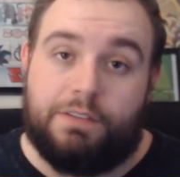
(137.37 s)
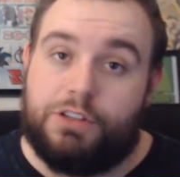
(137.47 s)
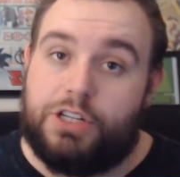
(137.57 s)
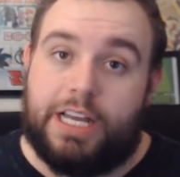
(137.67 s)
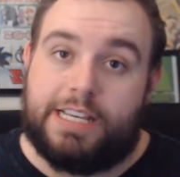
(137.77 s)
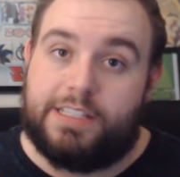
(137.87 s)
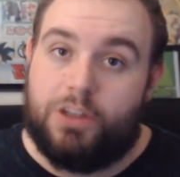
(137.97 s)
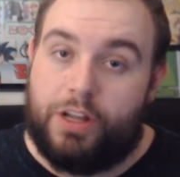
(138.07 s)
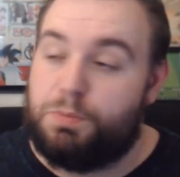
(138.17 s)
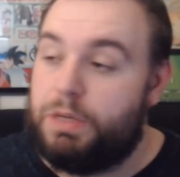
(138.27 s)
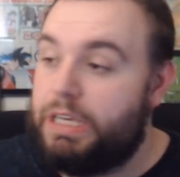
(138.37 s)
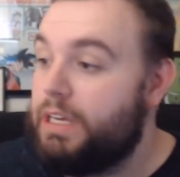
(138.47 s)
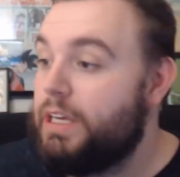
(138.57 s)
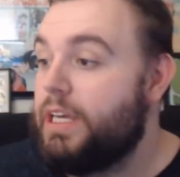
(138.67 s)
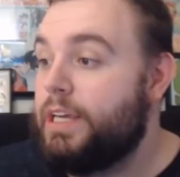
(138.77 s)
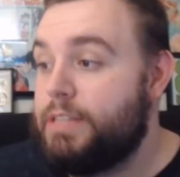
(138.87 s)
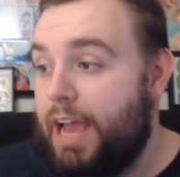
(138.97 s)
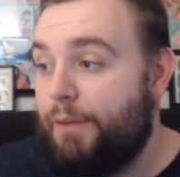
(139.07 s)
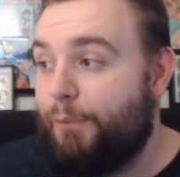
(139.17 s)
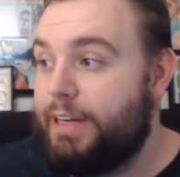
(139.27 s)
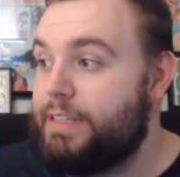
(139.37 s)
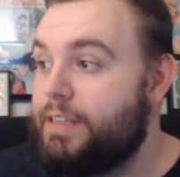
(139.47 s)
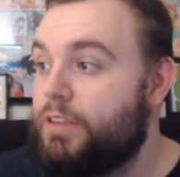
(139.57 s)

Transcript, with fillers: Vegeta has no HP, it's halfway decent.